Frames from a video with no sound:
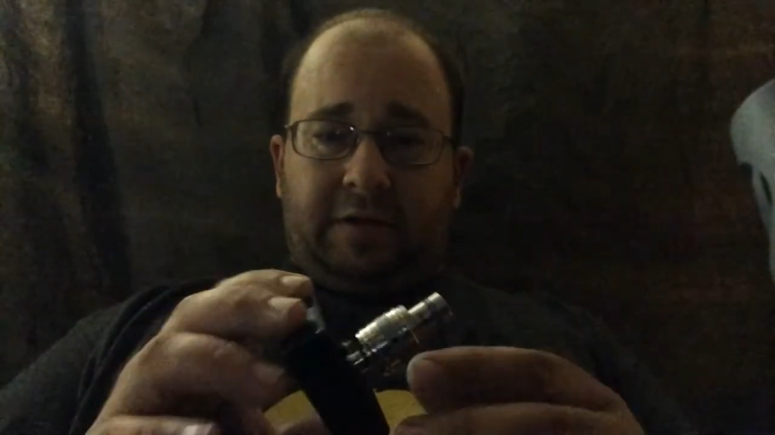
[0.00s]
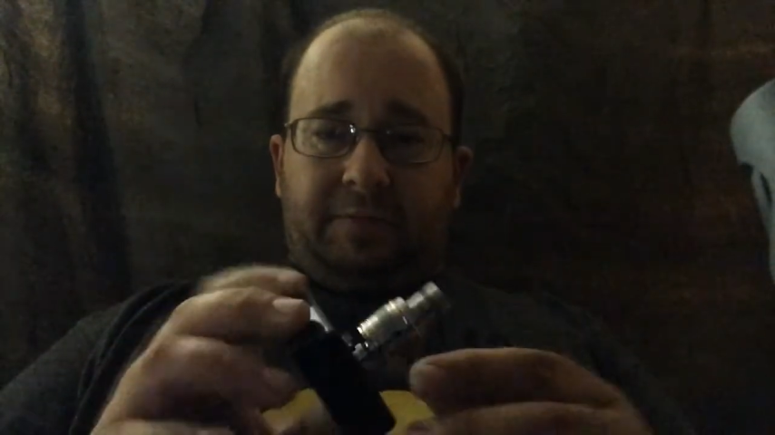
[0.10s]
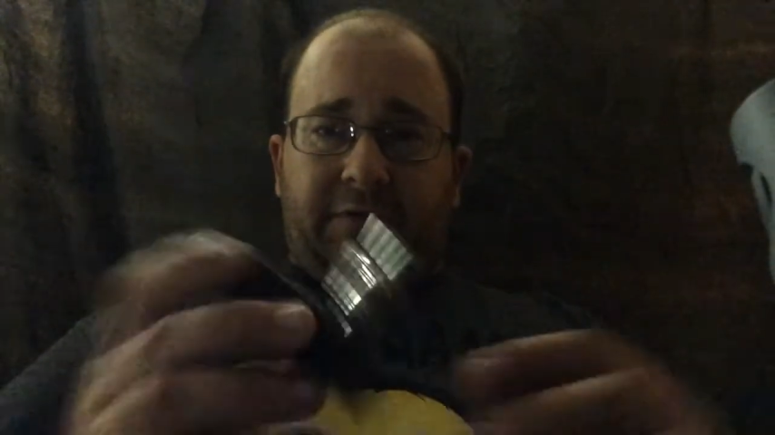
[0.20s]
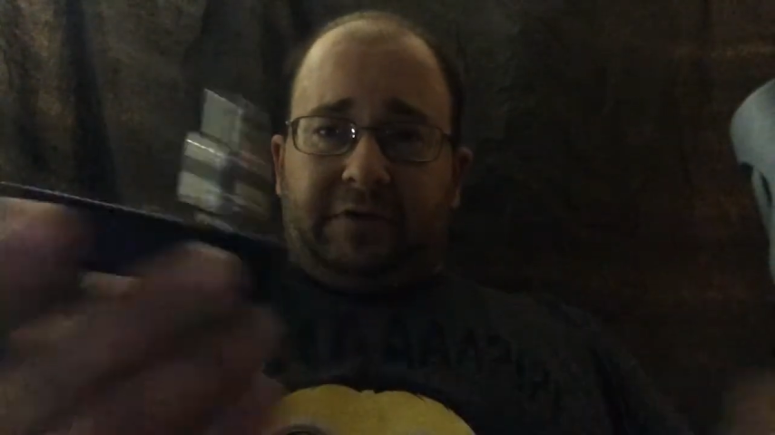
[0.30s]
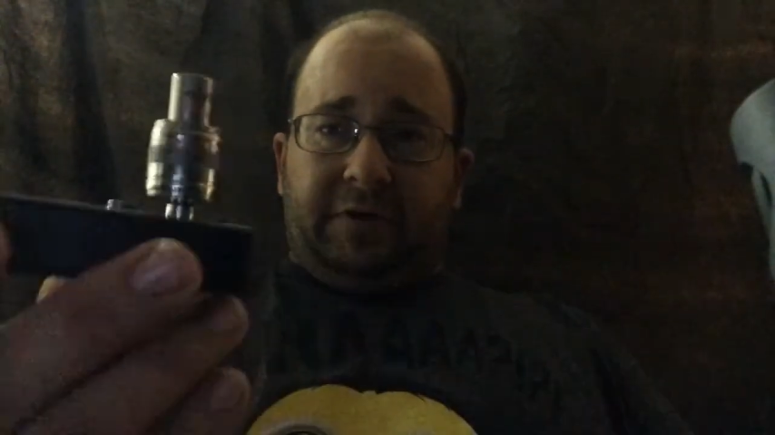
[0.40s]

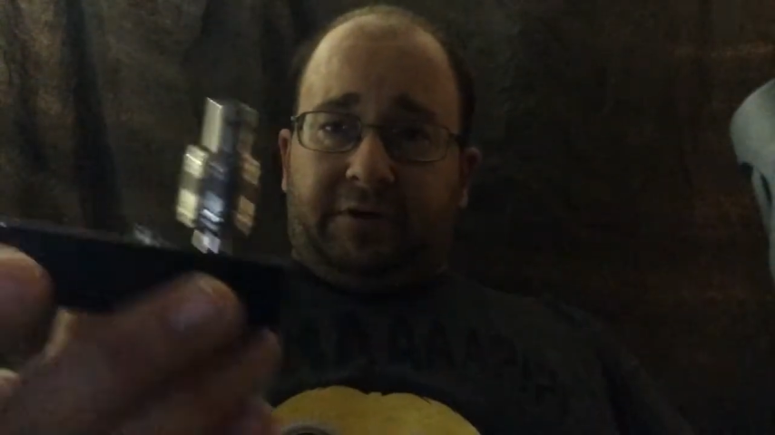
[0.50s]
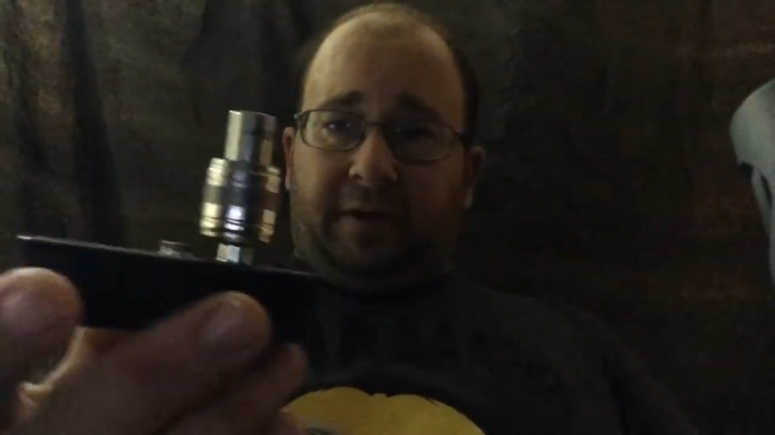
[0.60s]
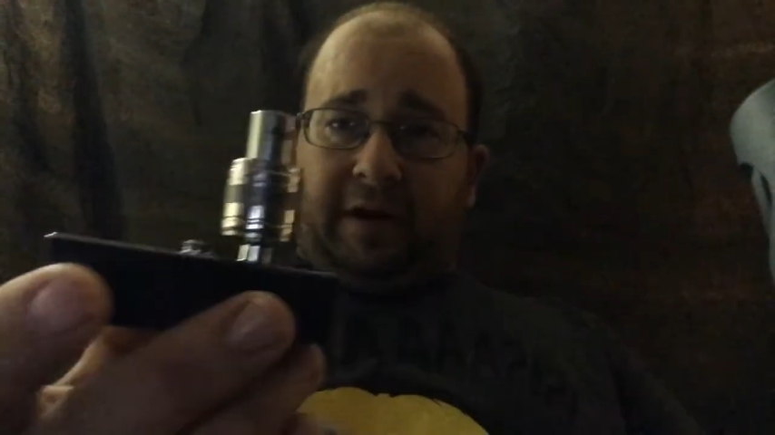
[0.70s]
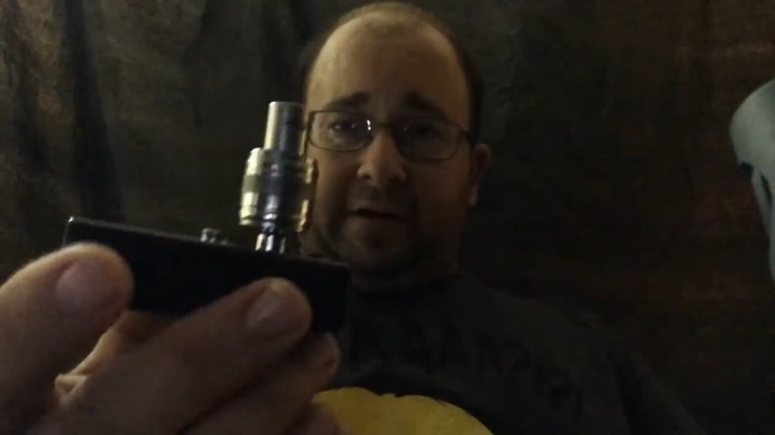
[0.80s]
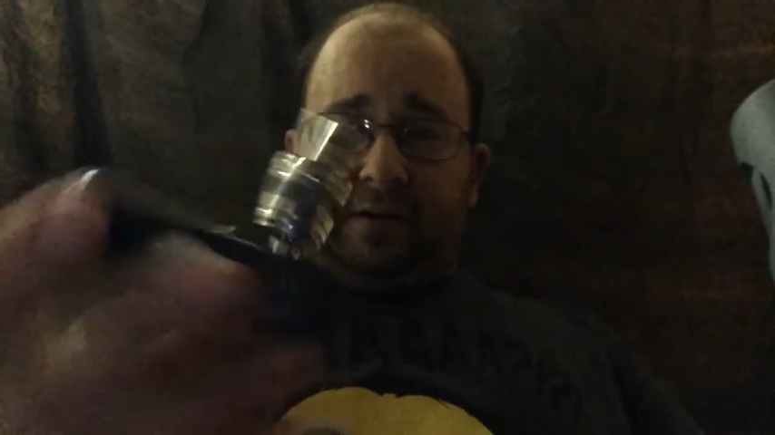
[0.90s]
I'm using a
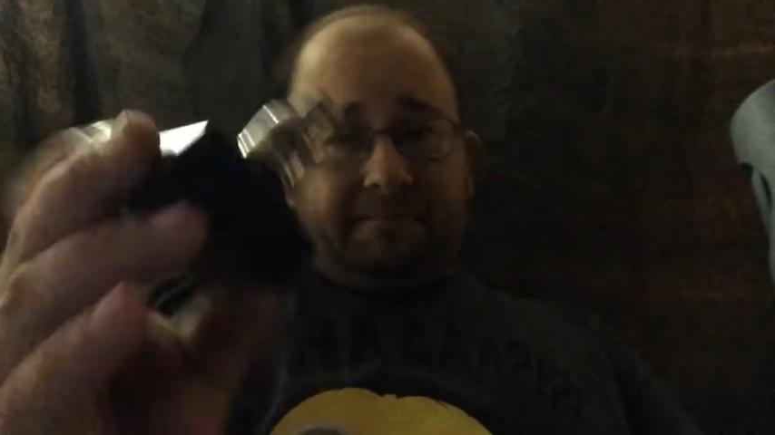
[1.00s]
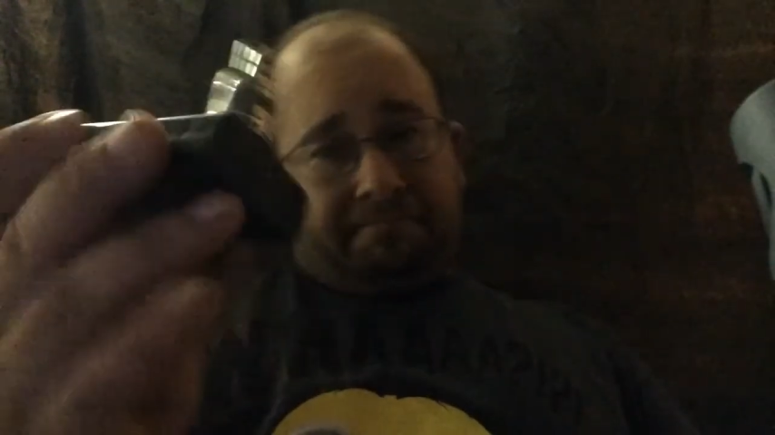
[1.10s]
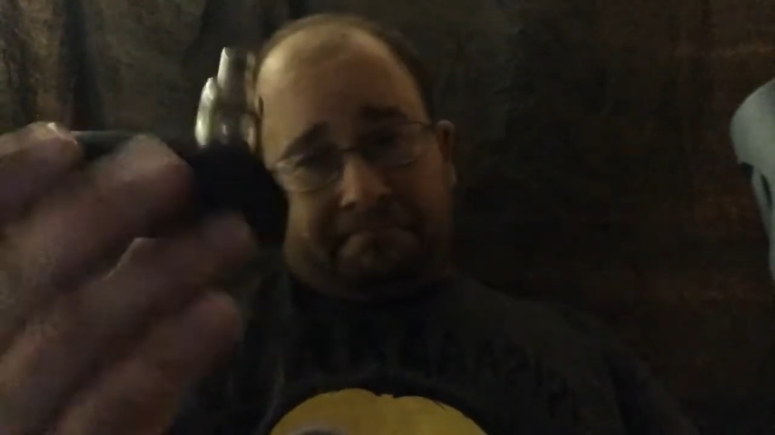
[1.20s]
Trident.